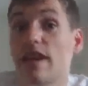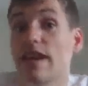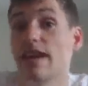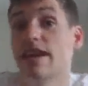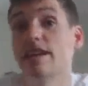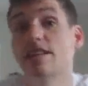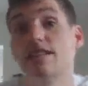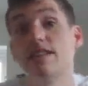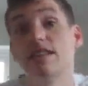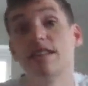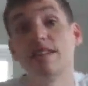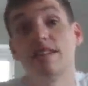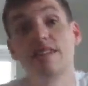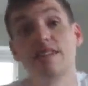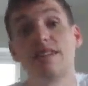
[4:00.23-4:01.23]
is
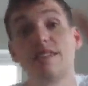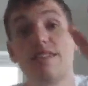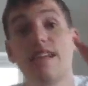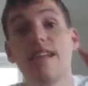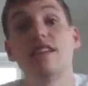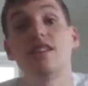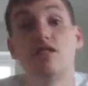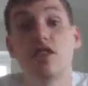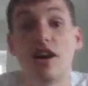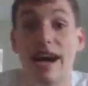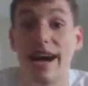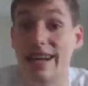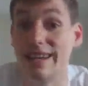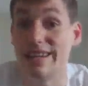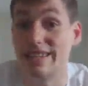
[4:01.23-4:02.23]
cylinder
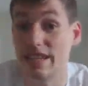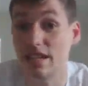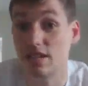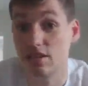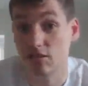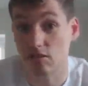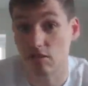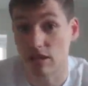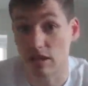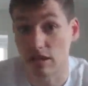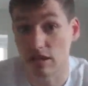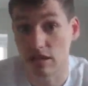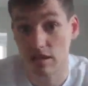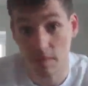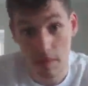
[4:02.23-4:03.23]
LED
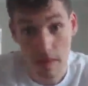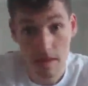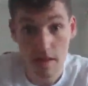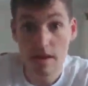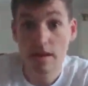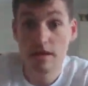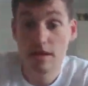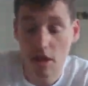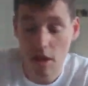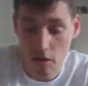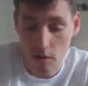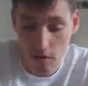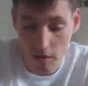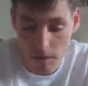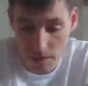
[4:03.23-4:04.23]
screens.
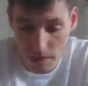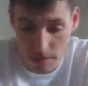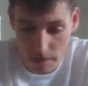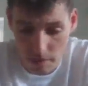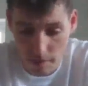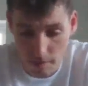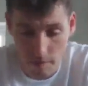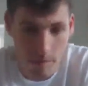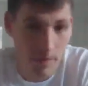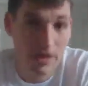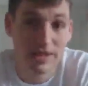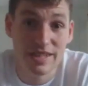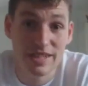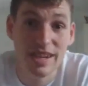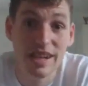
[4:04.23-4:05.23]
So
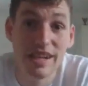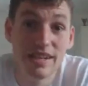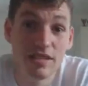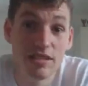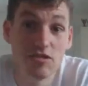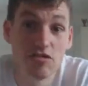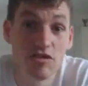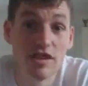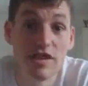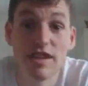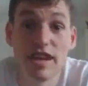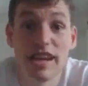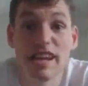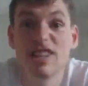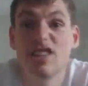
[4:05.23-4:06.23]
basically it's an LED screen
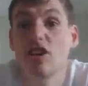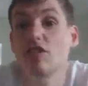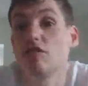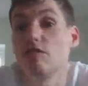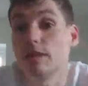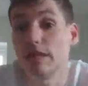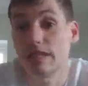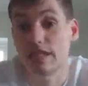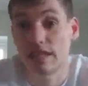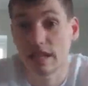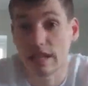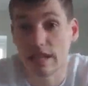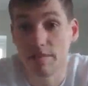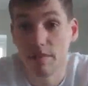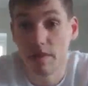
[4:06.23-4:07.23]
in a tunnel
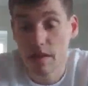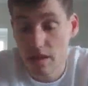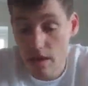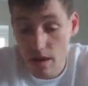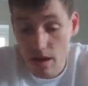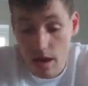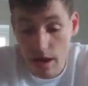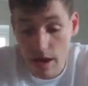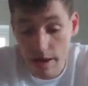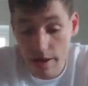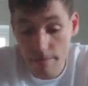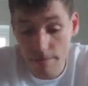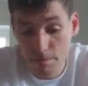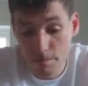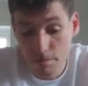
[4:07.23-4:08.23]
basically.
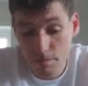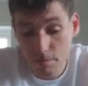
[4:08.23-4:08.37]
And